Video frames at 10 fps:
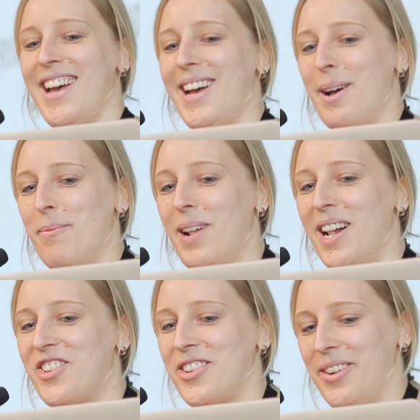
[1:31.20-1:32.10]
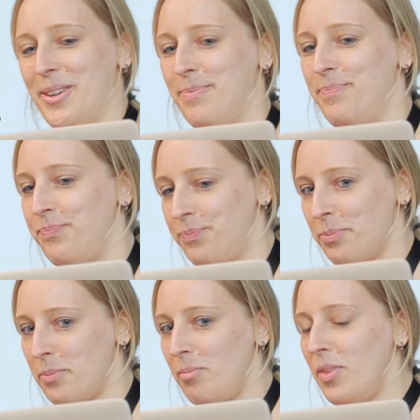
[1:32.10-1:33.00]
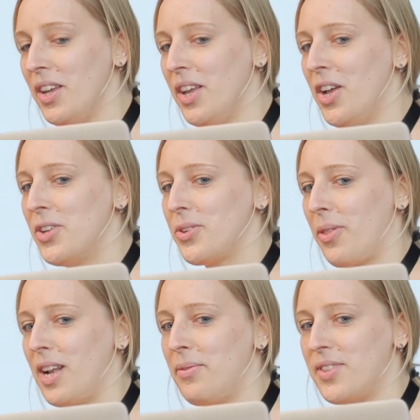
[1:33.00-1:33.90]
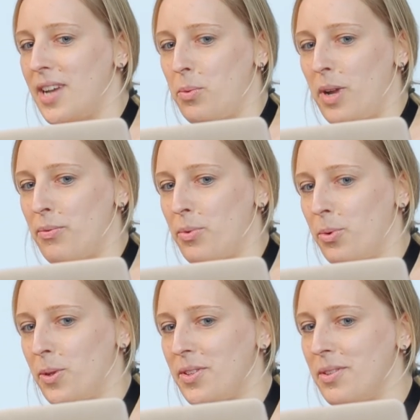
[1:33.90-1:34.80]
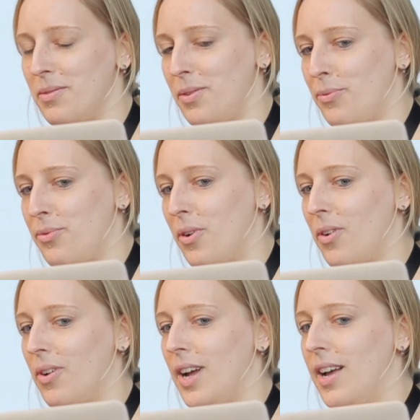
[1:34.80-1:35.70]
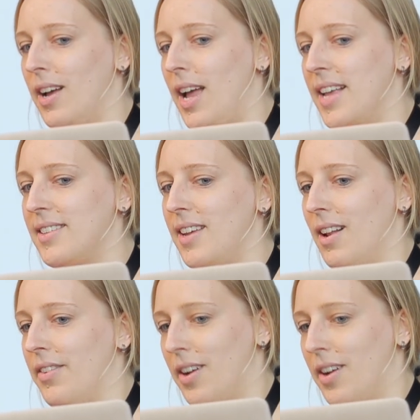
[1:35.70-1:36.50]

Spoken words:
I'll show you. So on the left side we have rules for S, L, and